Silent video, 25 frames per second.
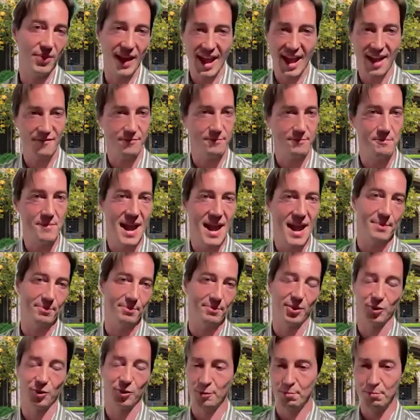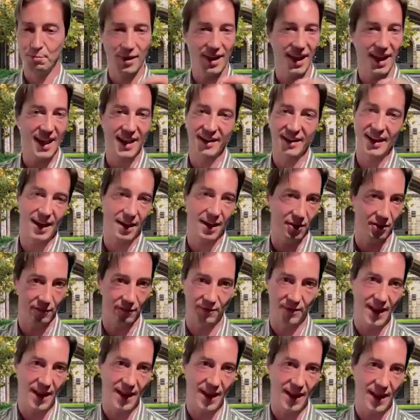They have maps all planned out
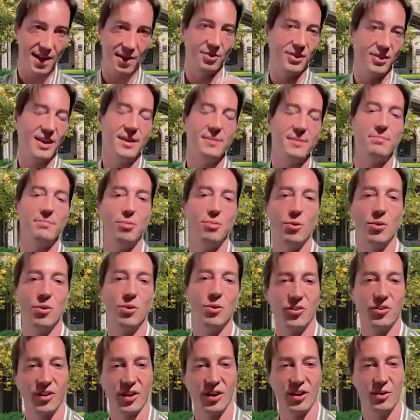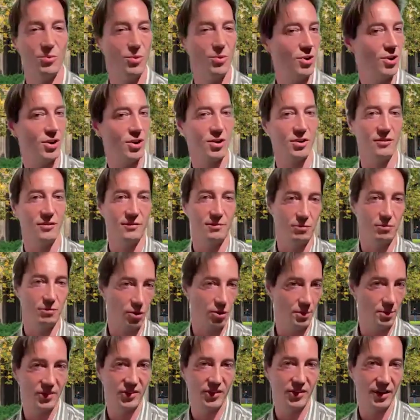of how the imports are going to work of
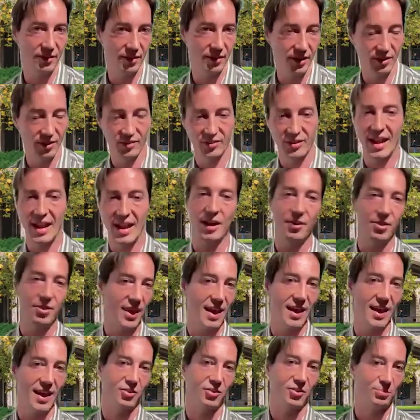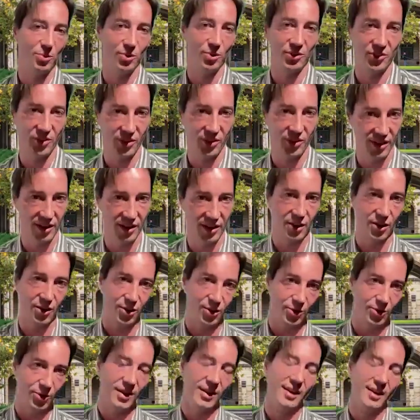raw materials, how the exports are going to
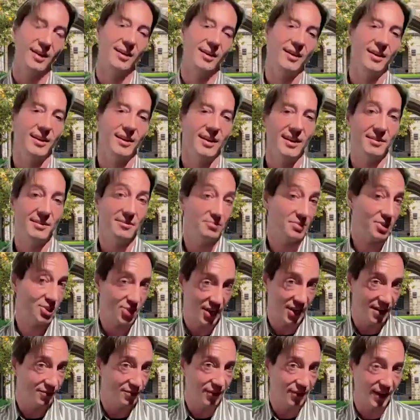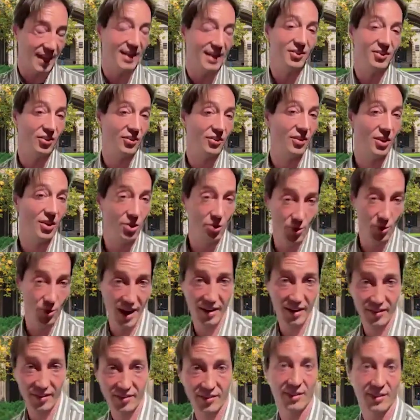go, chiefly into the
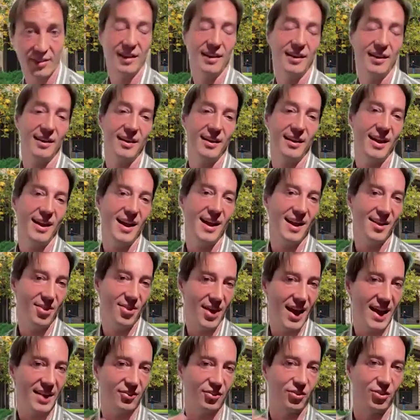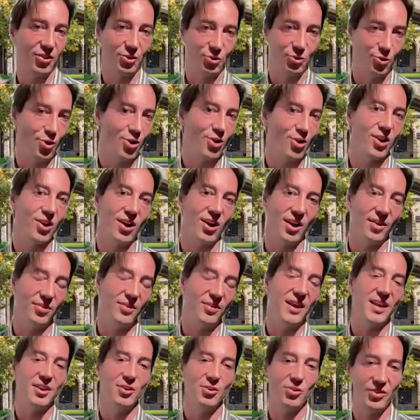U.S. And that's the draw
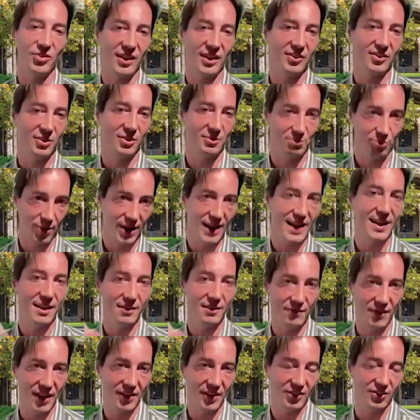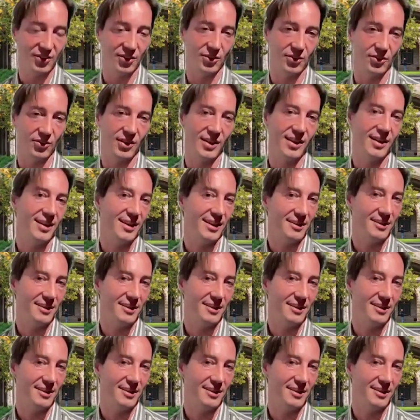card they're using to bring investors.